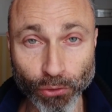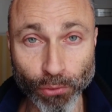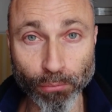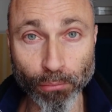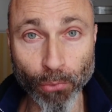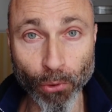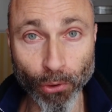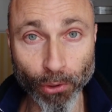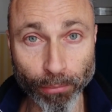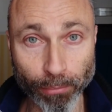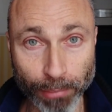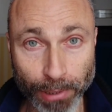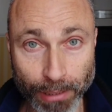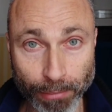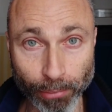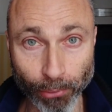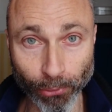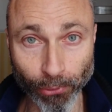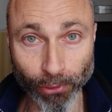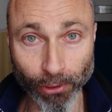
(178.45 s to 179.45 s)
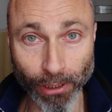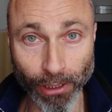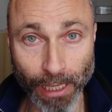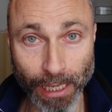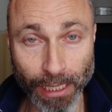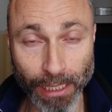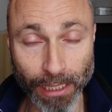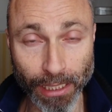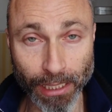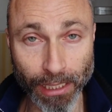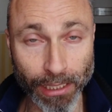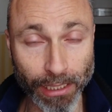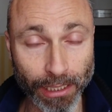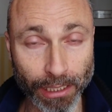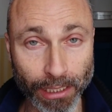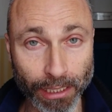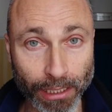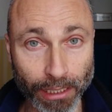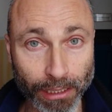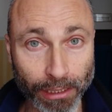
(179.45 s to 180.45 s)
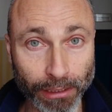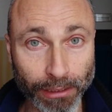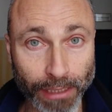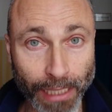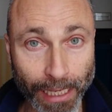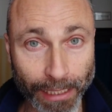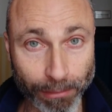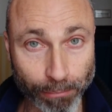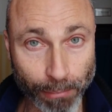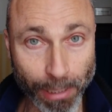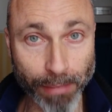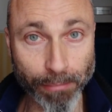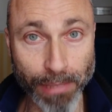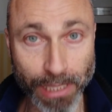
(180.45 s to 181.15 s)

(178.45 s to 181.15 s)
to more people uh, that may